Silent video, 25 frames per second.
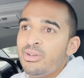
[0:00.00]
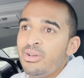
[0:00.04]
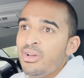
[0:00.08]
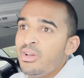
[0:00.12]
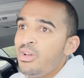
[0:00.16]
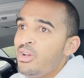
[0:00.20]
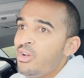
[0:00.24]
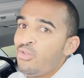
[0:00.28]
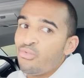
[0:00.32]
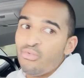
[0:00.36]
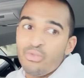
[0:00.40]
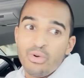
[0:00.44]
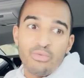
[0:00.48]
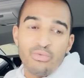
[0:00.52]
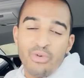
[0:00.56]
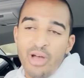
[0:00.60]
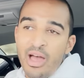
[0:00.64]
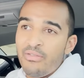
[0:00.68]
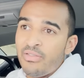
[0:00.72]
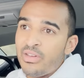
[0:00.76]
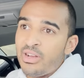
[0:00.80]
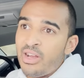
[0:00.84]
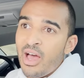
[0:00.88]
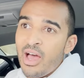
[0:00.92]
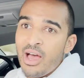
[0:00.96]
We're
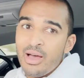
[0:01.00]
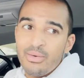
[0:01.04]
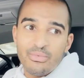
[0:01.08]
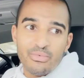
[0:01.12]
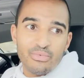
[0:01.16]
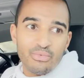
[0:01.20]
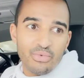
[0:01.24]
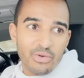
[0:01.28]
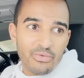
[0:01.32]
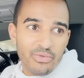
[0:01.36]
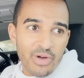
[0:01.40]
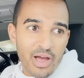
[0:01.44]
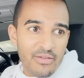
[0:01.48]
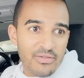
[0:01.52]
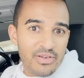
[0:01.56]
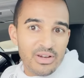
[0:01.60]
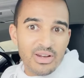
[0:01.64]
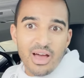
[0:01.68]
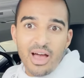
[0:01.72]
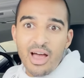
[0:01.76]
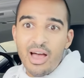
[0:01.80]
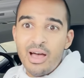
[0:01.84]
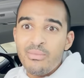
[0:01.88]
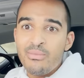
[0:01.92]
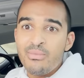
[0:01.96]
revving up, we're revving
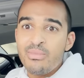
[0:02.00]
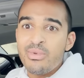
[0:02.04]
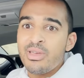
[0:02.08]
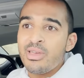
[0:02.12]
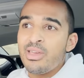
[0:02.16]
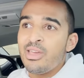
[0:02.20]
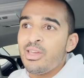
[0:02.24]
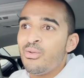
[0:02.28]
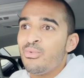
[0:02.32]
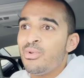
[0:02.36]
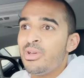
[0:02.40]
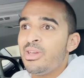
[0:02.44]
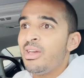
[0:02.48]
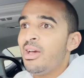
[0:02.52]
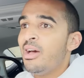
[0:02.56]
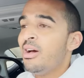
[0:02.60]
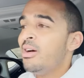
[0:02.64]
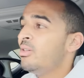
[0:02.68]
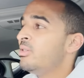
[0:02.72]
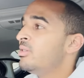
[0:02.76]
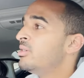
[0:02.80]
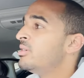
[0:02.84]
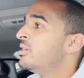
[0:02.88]
up. Here we go.